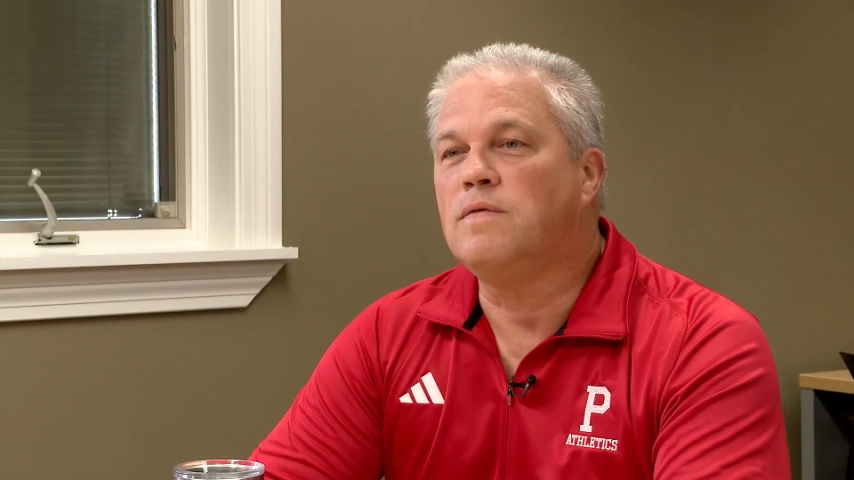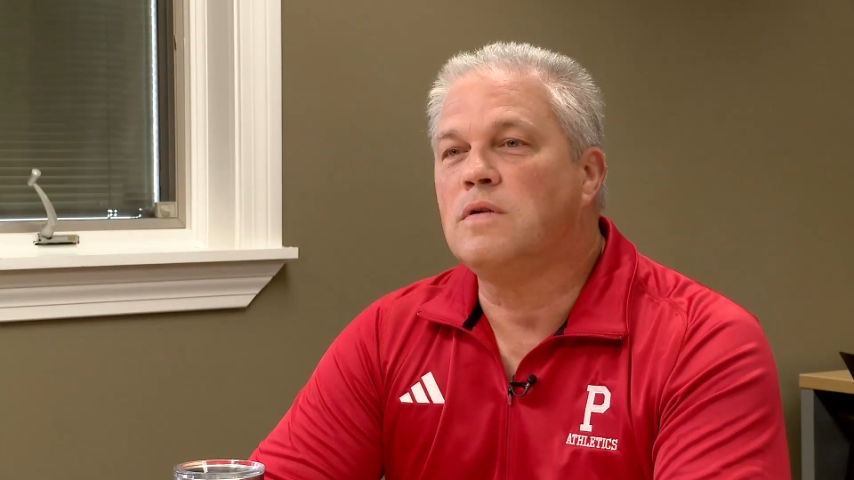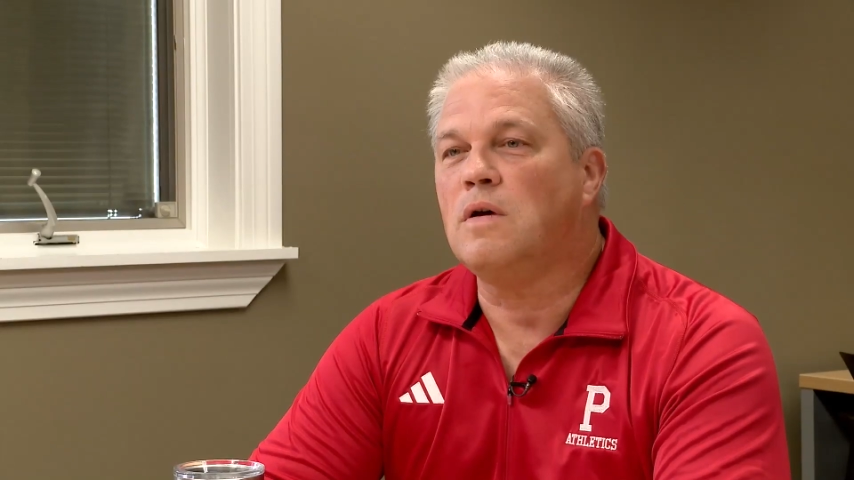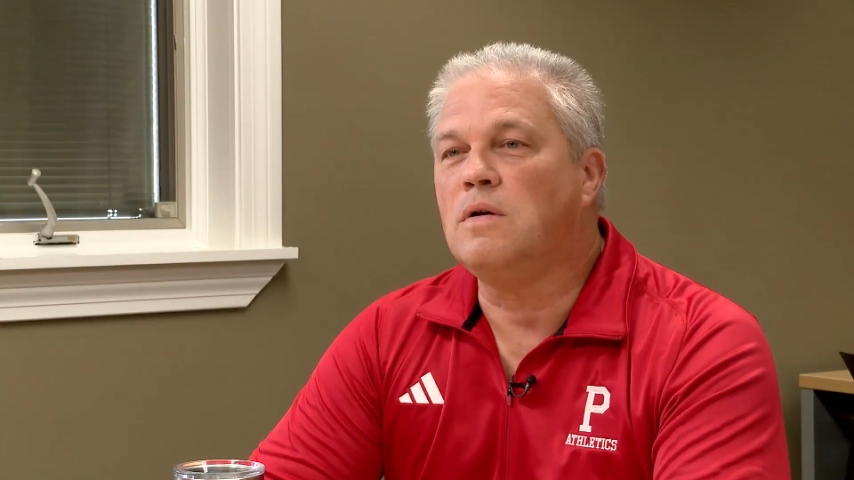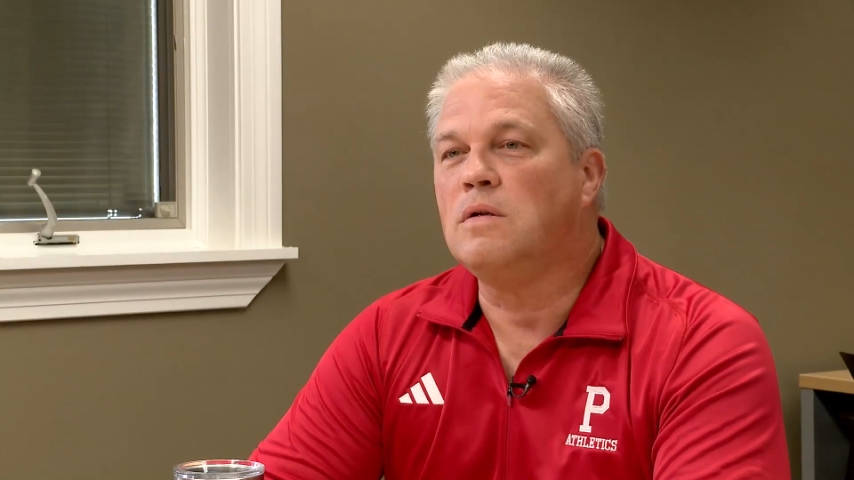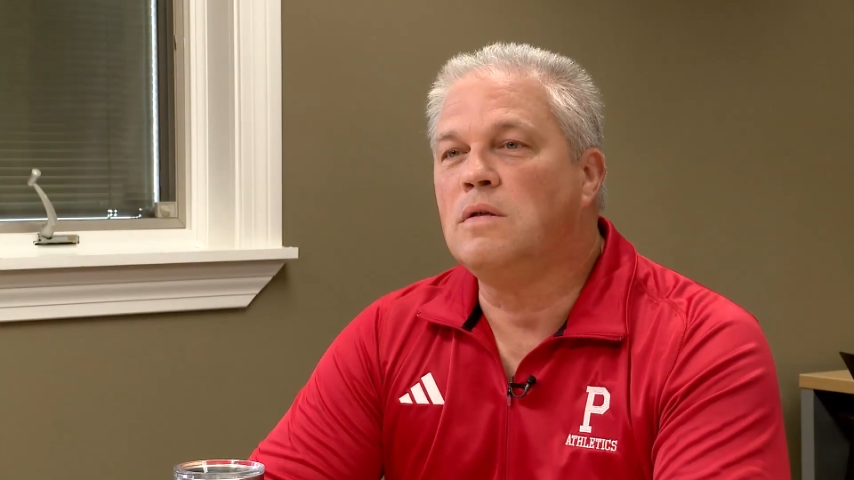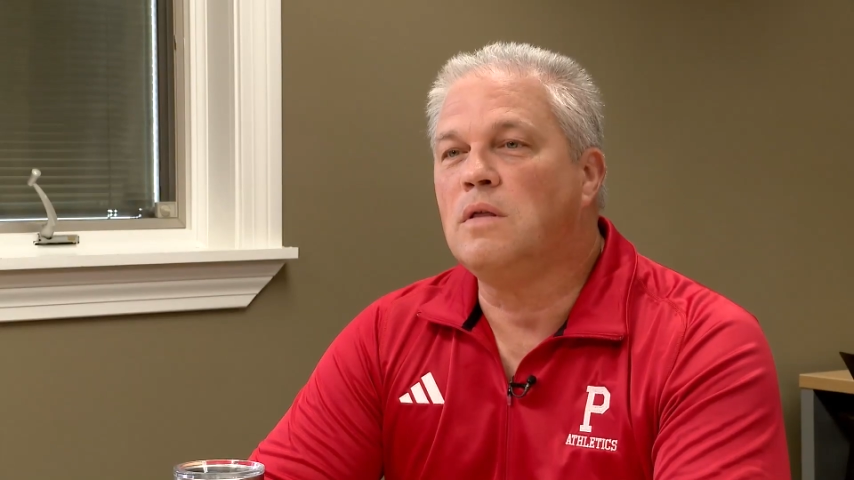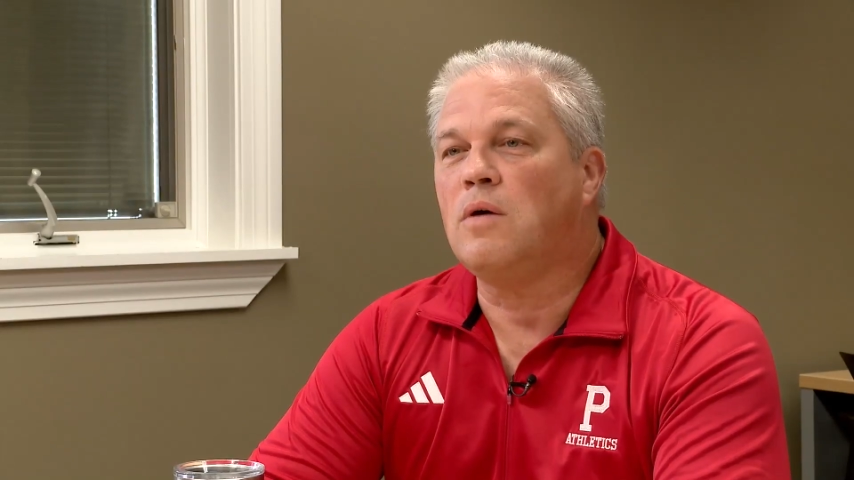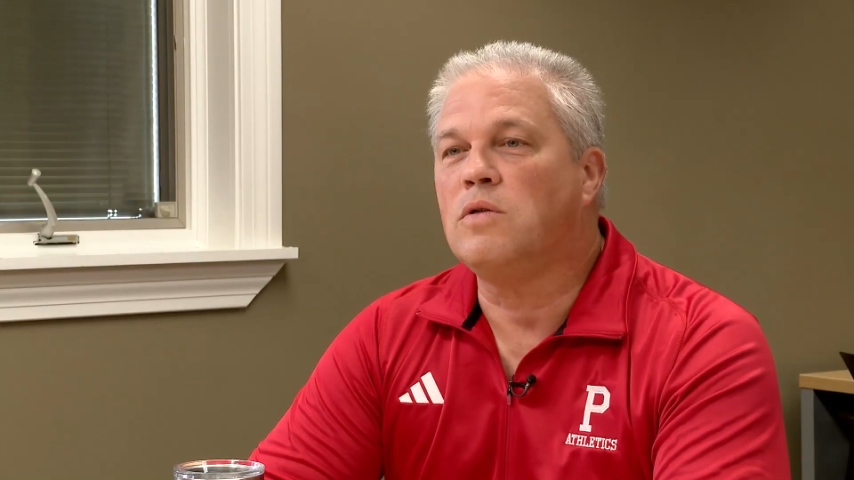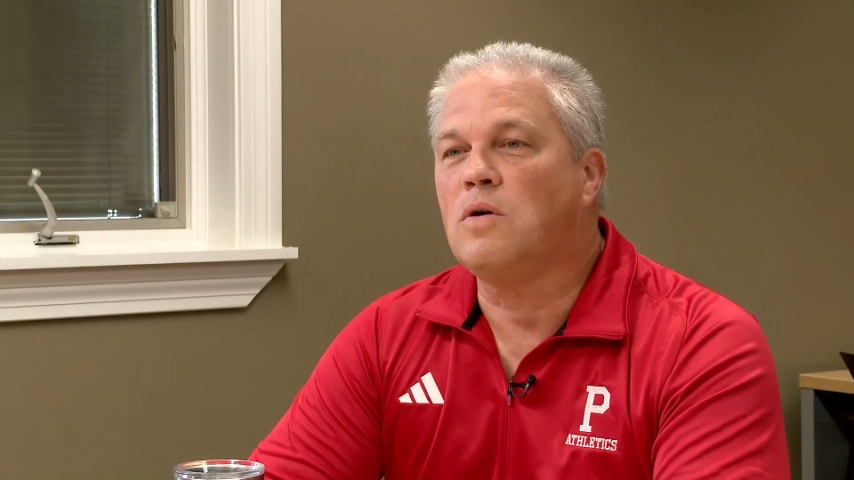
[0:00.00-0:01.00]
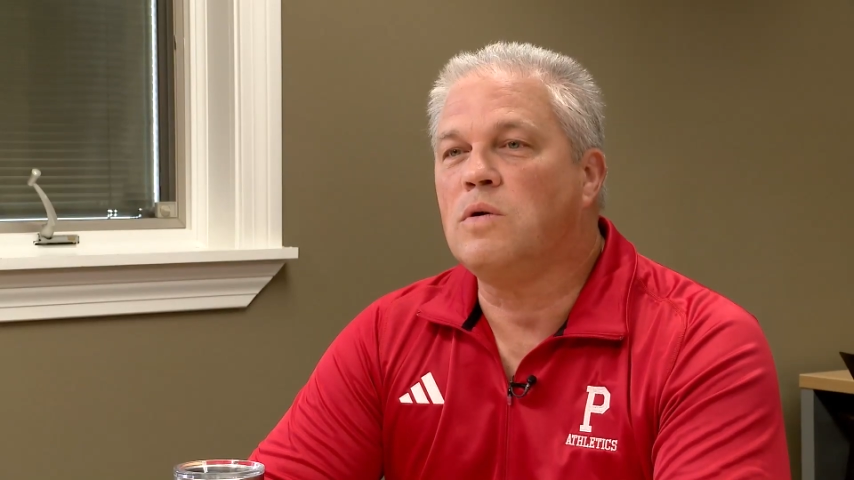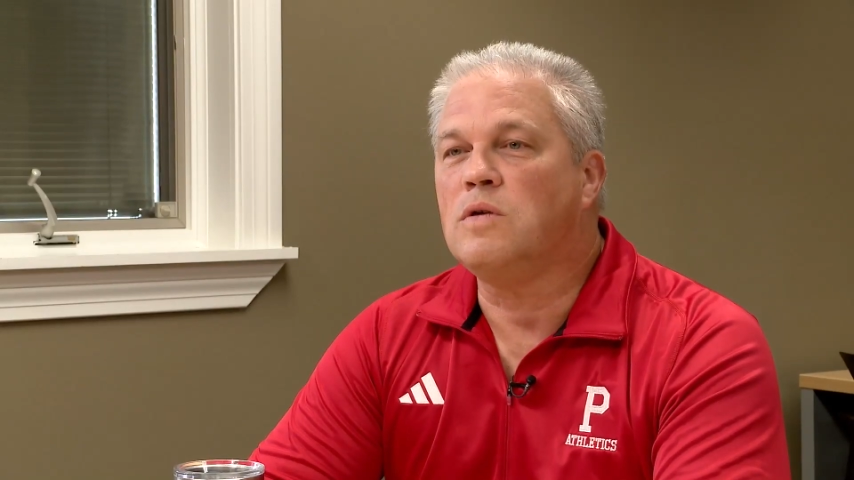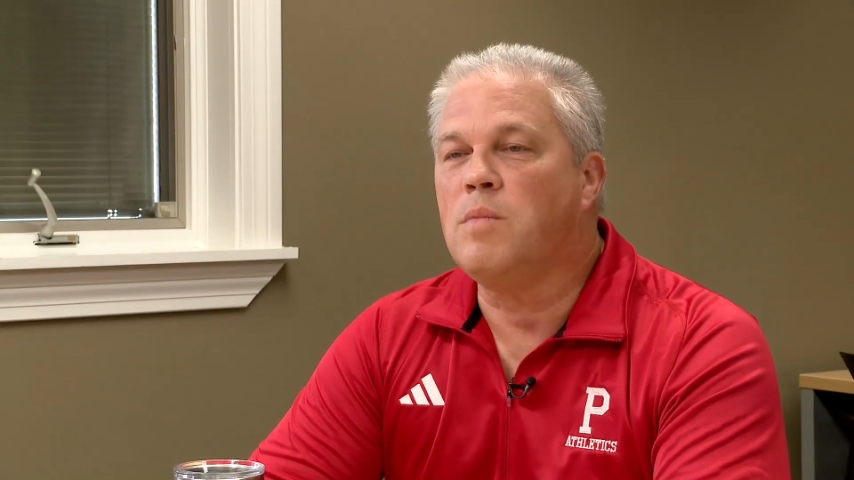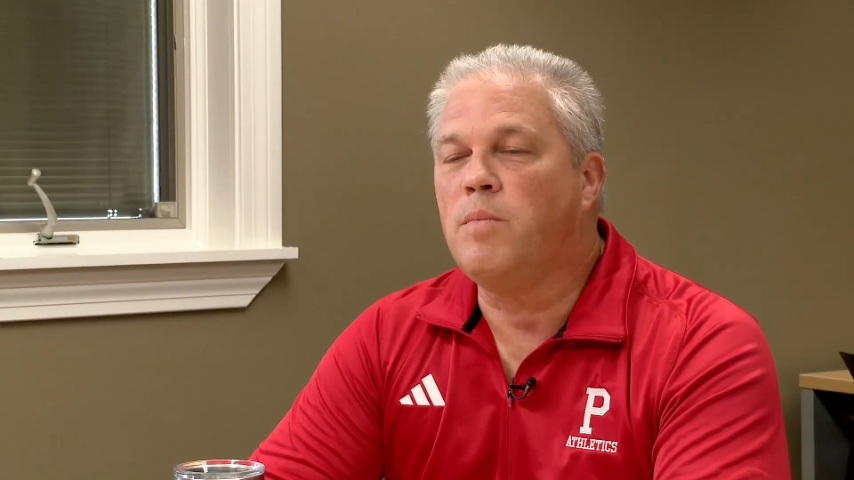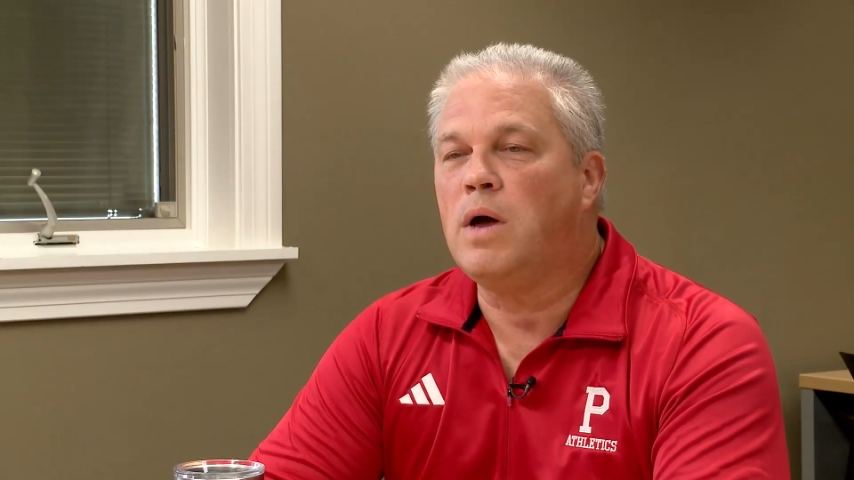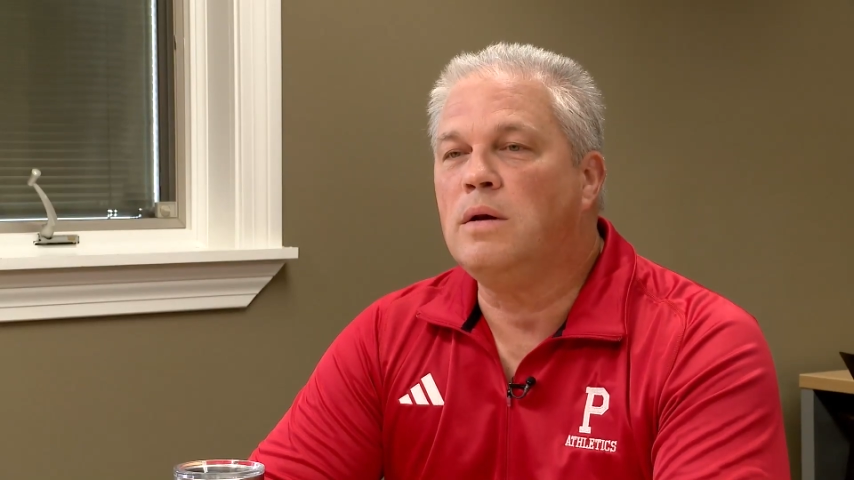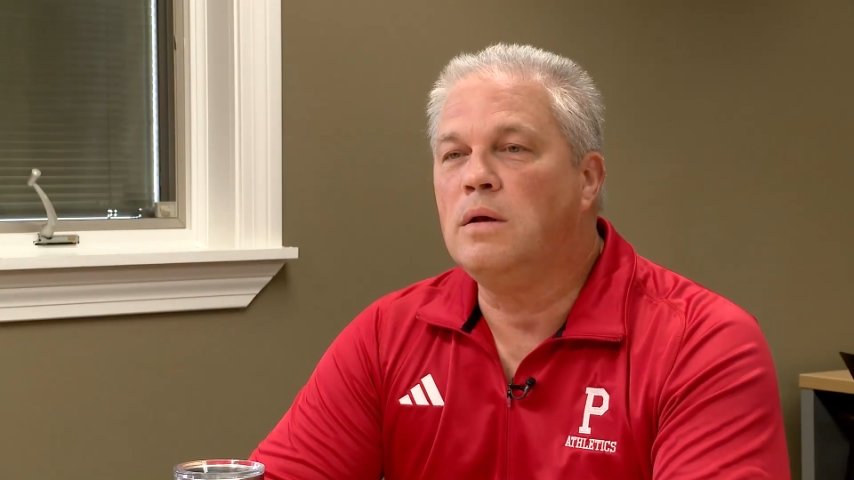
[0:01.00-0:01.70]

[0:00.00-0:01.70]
So that was always on my mind.